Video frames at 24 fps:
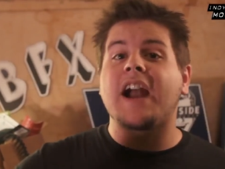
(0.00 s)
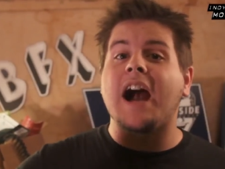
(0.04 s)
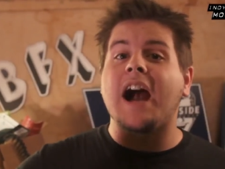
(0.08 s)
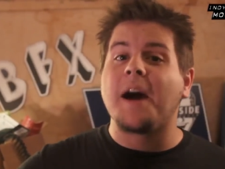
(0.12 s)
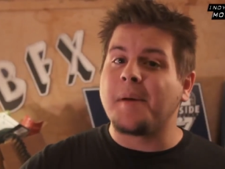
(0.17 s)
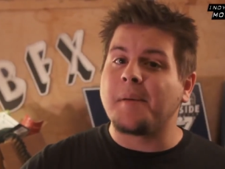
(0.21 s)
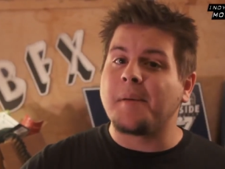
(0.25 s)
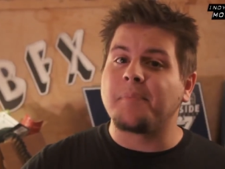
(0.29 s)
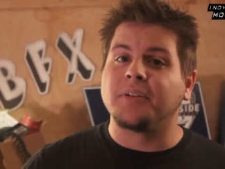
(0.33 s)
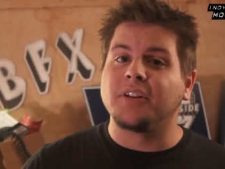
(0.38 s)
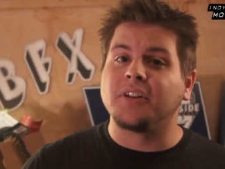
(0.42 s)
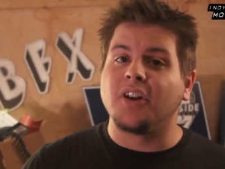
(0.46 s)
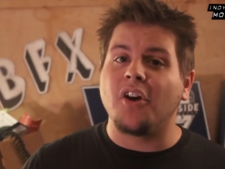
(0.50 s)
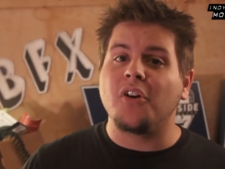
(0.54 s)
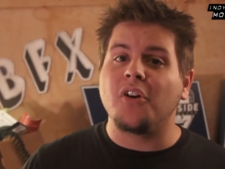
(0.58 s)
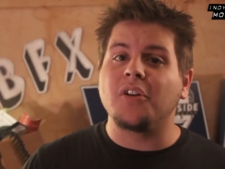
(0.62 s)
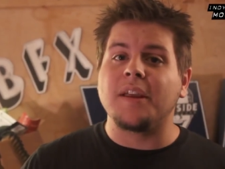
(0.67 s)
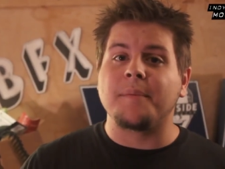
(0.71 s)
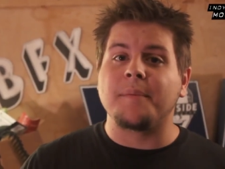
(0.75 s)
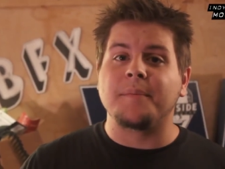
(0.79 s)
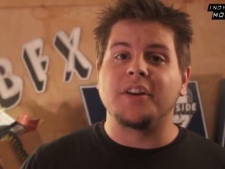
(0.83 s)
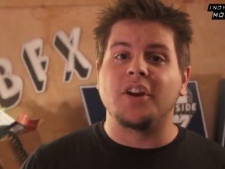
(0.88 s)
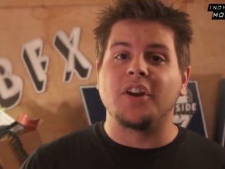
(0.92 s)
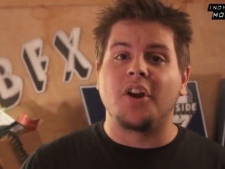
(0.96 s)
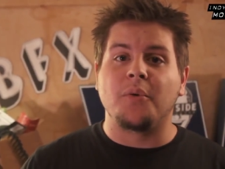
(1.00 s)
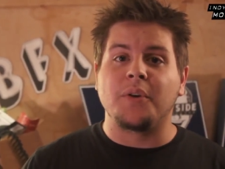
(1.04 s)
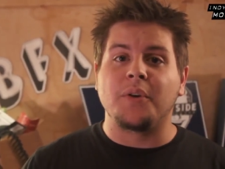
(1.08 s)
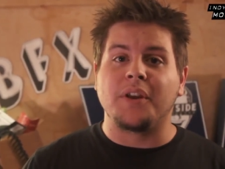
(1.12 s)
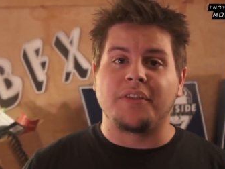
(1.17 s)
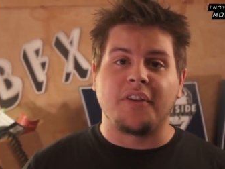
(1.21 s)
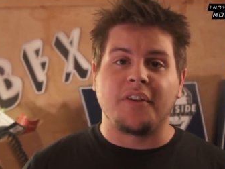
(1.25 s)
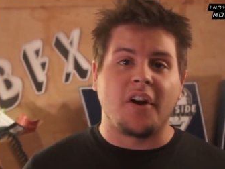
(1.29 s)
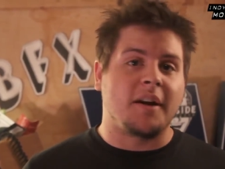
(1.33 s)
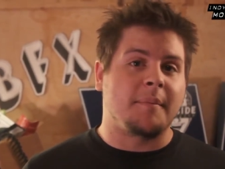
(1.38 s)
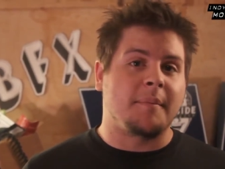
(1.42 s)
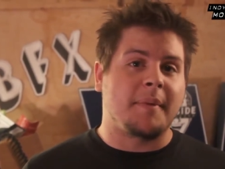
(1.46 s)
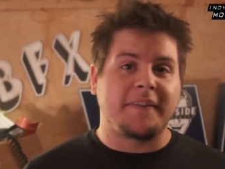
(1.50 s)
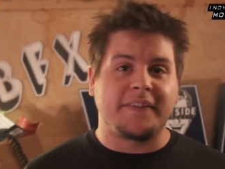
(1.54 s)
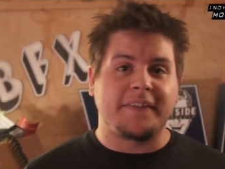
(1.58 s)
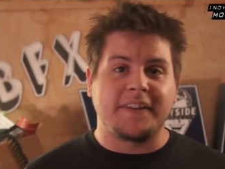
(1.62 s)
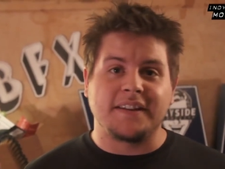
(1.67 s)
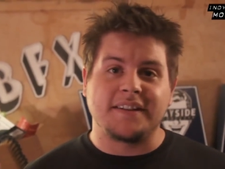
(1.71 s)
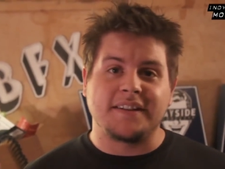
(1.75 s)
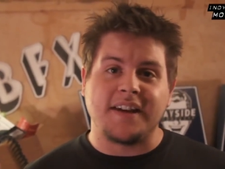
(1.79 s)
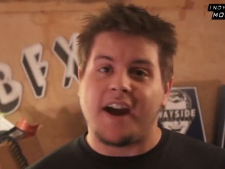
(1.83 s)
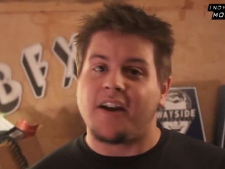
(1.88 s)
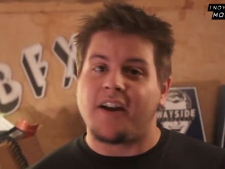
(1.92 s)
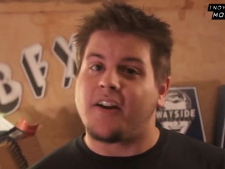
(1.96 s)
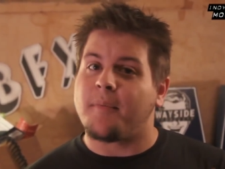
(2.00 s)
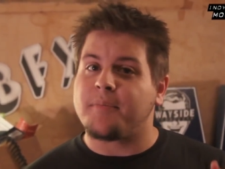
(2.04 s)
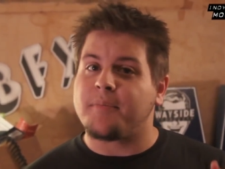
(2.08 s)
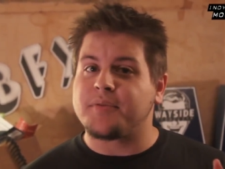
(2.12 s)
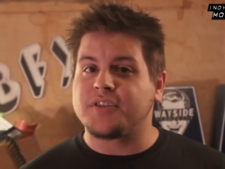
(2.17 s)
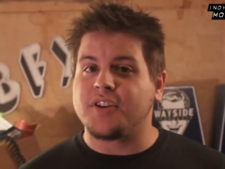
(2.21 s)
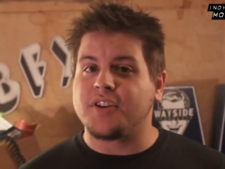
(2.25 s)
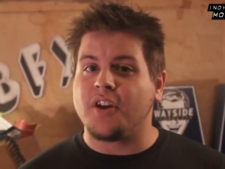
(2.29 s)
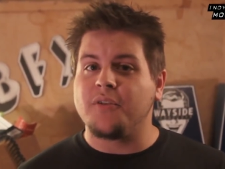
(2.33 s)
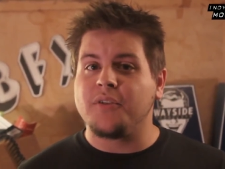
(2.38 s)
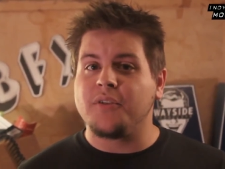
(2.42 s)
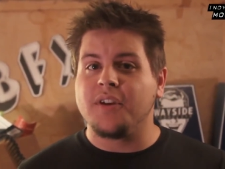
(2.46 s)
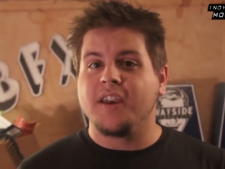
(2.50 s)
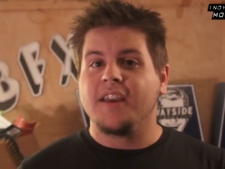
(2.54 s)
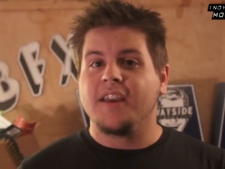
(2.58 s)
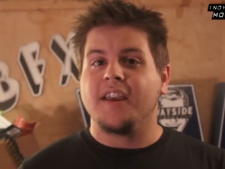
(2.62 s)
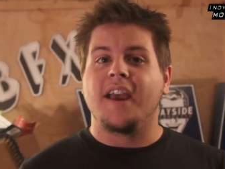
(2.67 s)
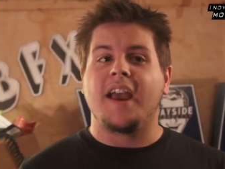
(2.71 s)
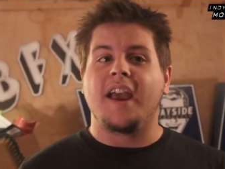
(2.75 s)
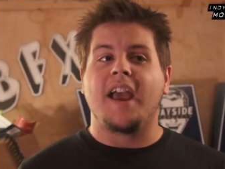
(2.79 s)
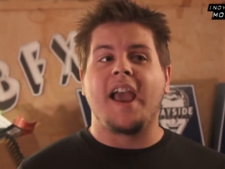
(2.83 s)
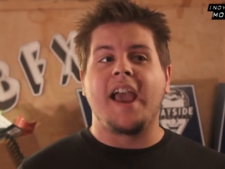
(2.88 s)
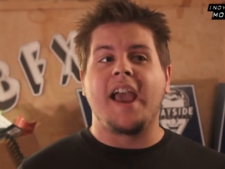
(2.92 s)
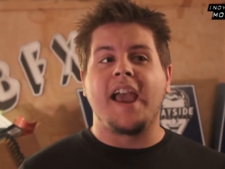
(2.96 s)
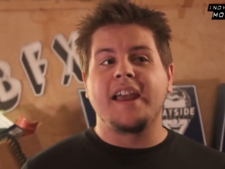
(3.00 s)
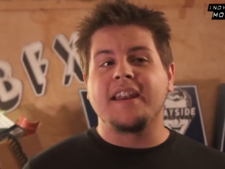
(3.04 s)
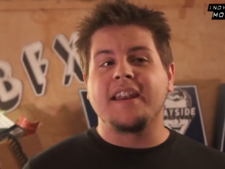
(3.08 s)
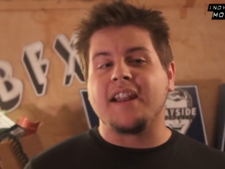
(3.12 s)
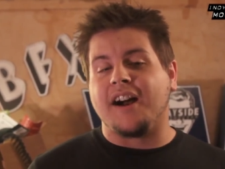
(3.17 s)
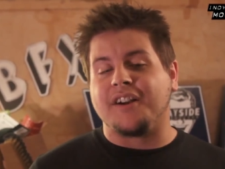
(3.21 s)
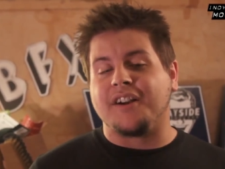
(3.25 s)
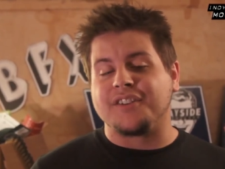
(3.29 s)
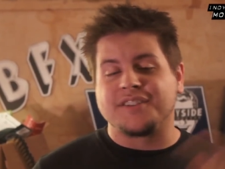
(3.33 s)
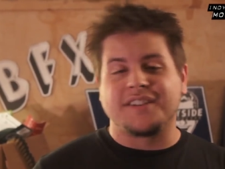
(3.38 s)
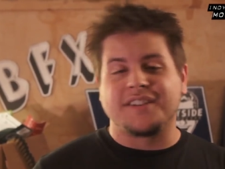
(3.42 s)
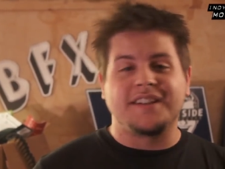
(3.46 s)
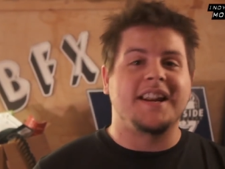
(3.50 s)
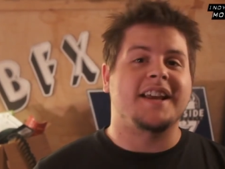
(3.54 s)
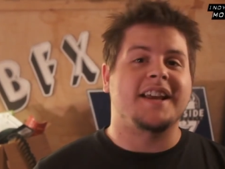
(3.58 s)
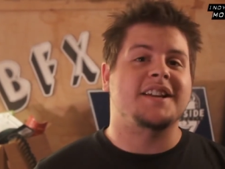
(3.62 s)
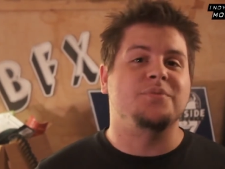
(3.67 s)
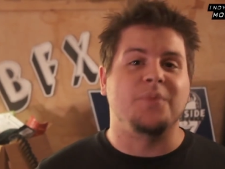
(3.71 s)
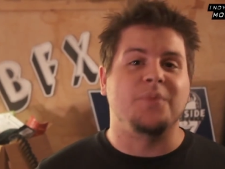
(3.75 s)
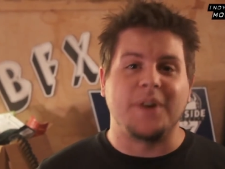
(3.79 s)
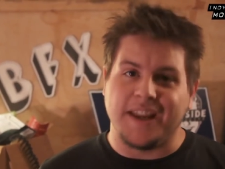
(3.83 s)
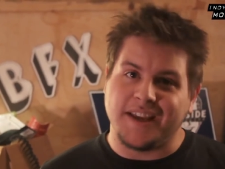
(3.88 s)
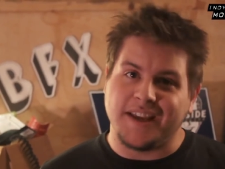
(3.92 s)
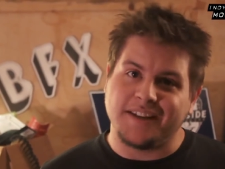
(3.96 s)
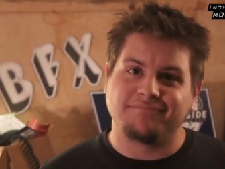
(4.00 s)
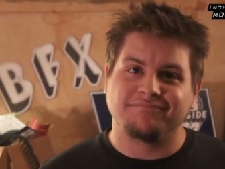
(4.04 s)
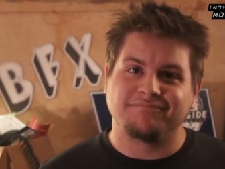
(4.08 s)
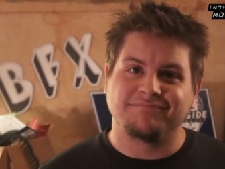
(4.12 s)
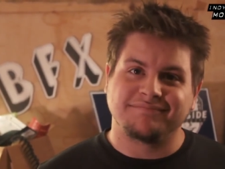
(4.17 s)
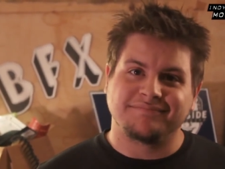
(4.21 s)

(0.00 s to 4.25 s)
a comment below, let me know what you thought about the entire episode, and I'll see you next week.